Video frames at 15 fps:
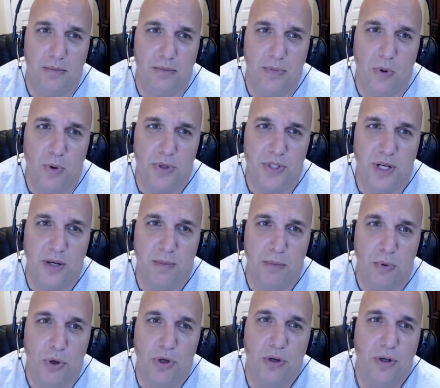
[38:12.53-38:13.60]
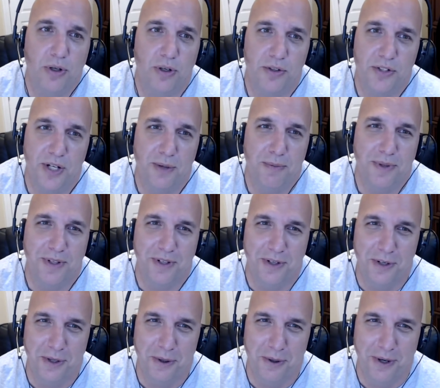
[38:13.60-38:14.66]
Of course, they're in Brooklyn or something, New
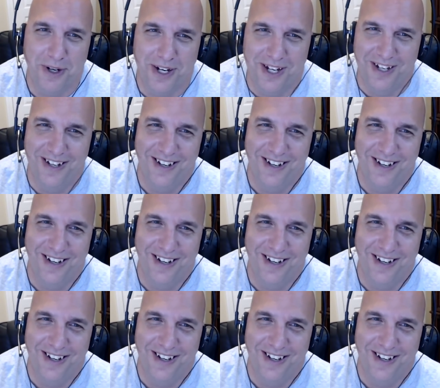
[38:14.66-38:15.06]
York.